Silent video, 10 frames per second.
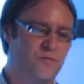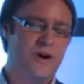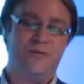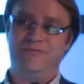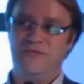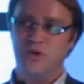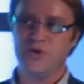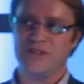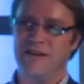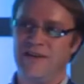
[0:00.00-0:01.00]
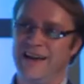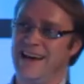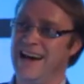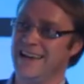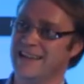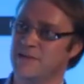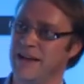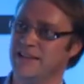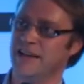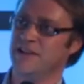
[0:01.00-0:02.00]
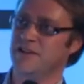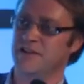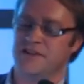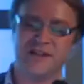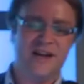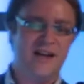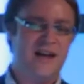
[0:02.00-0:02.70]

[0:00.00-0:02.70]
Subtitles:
Well, users have high expectations.